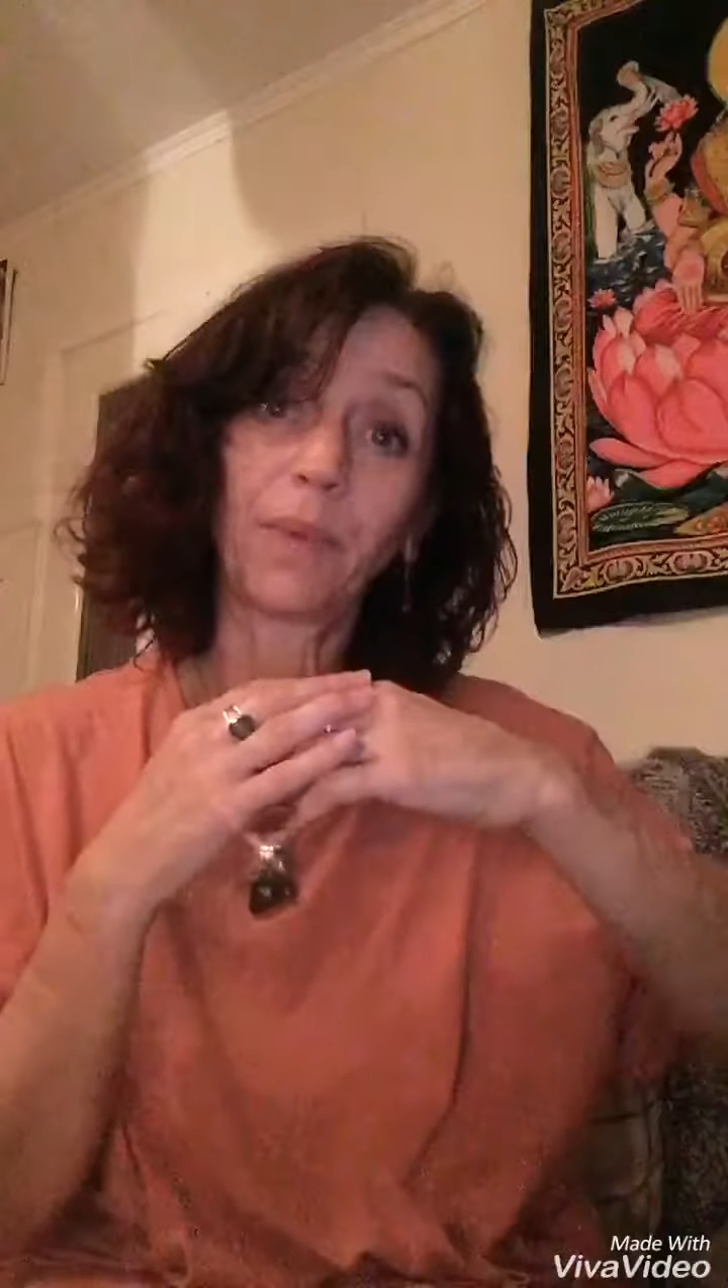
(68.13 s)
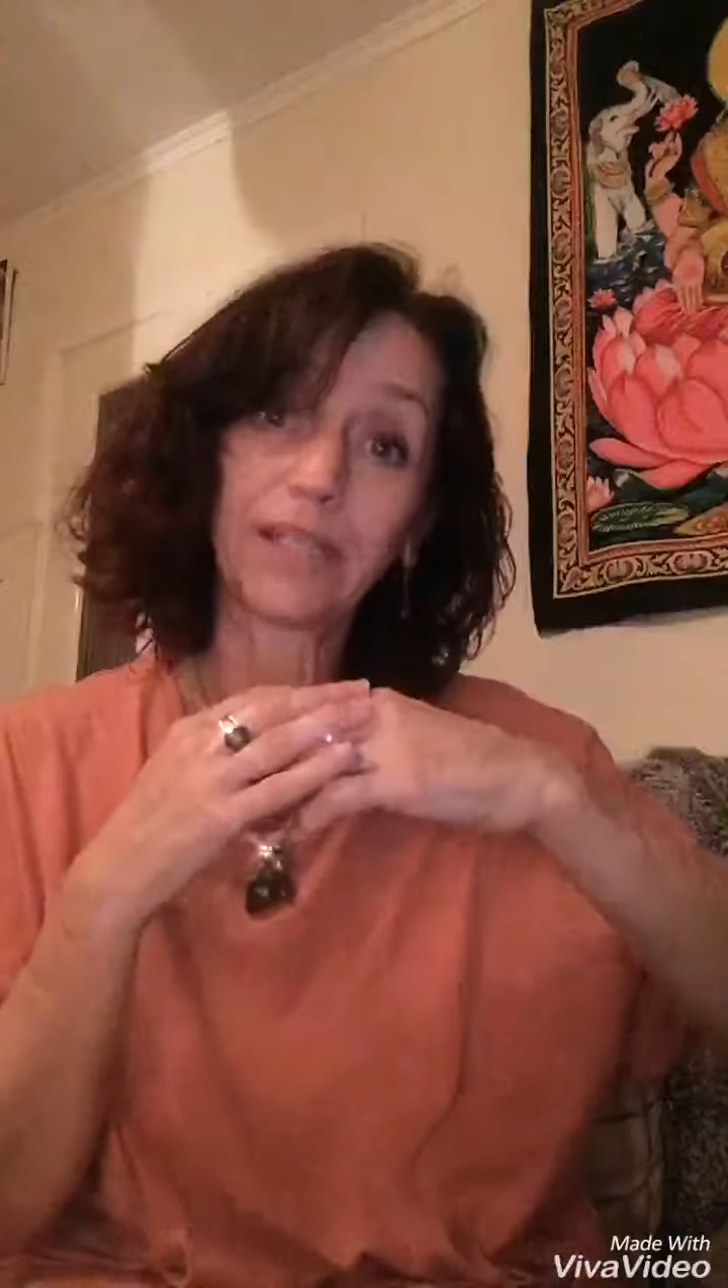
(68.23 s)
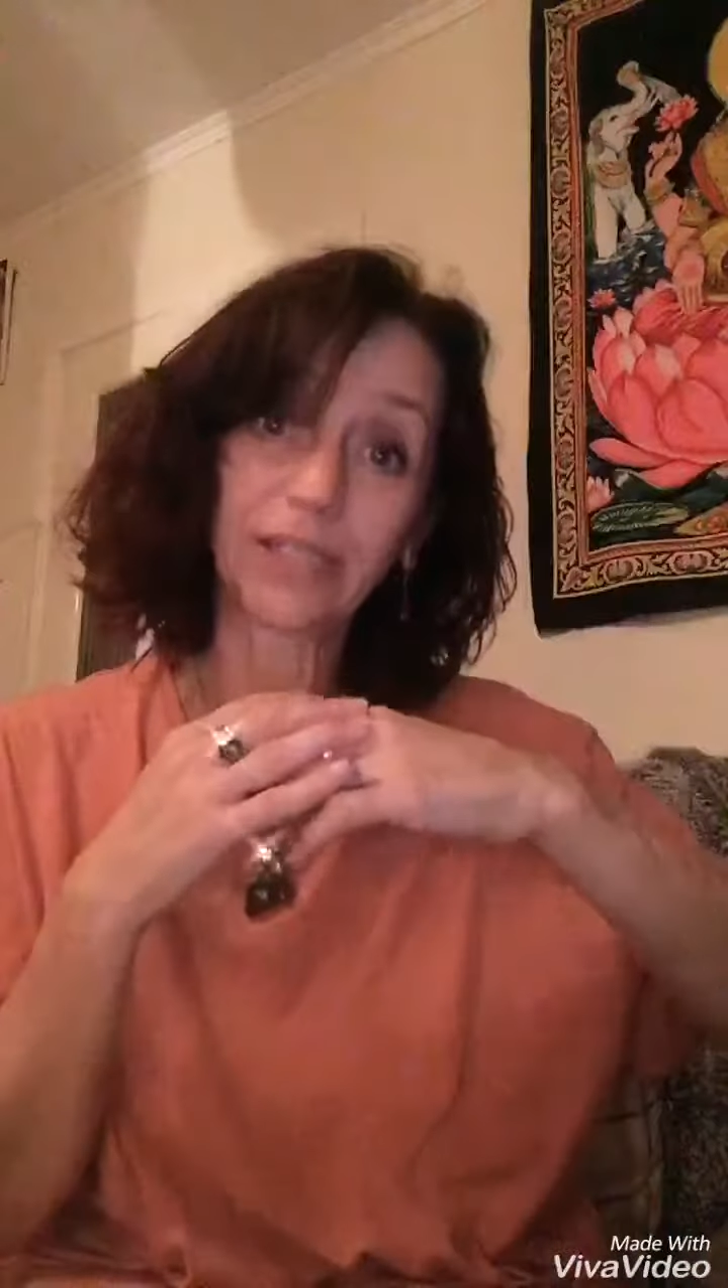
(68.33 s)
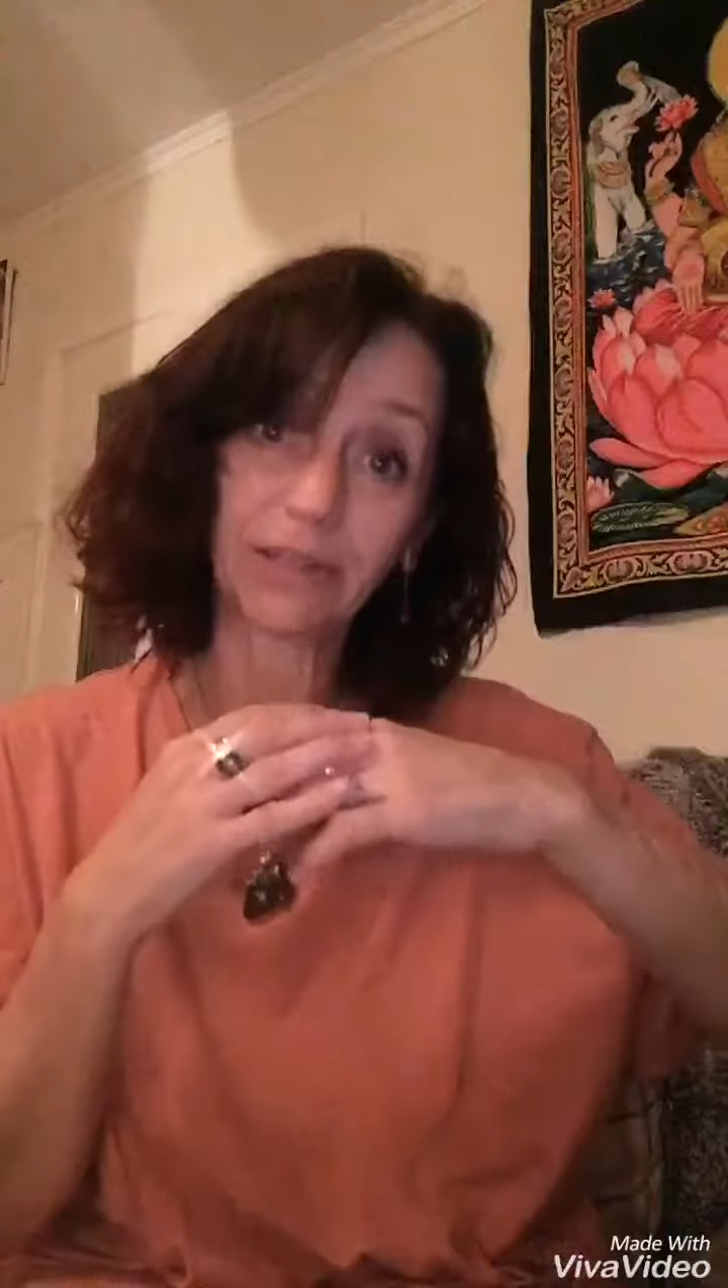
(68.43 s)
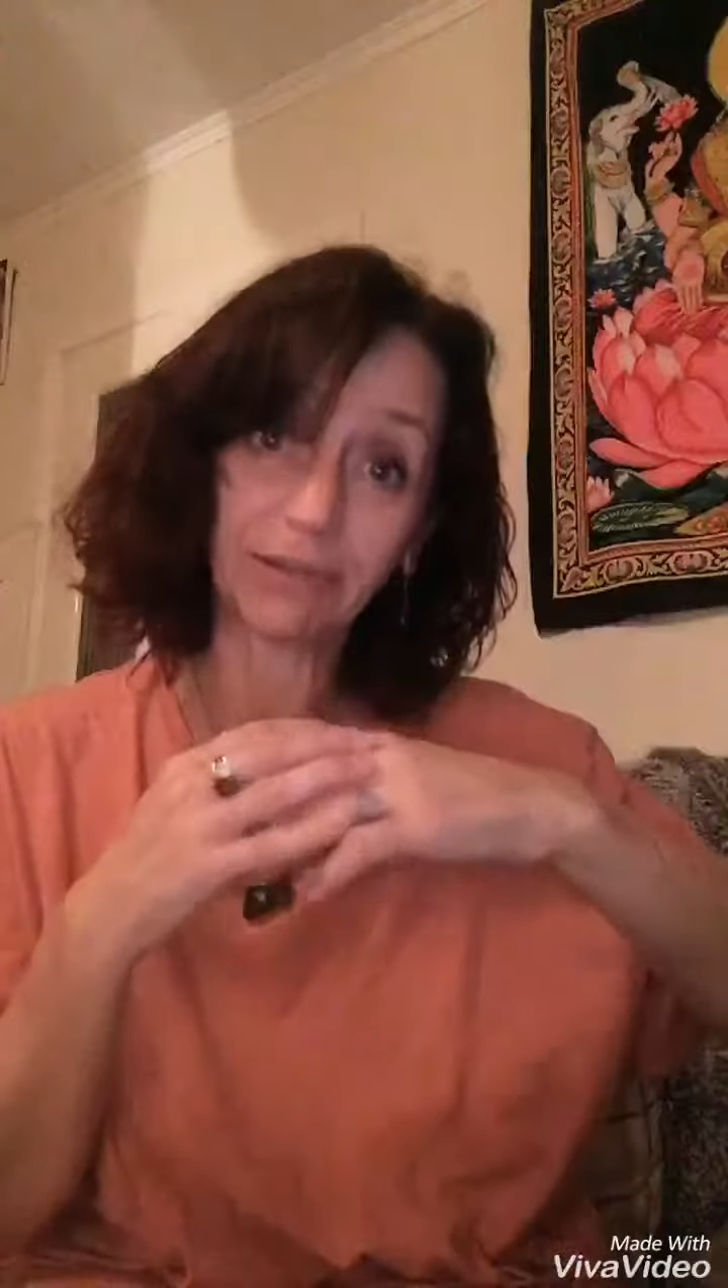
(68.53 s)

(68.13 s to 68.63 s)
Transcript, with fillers: when she